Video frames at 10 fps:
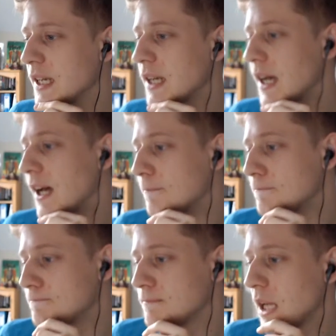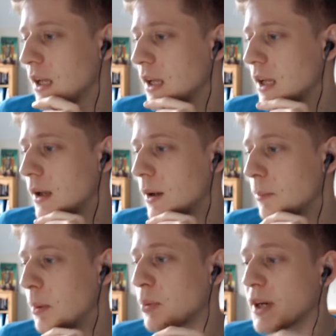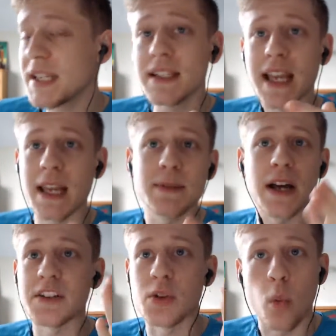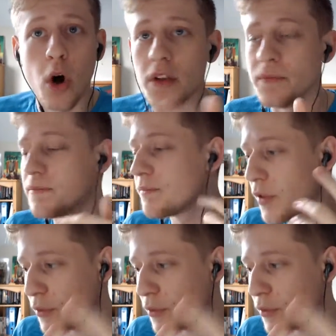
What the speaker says: But breaking the game down into 1,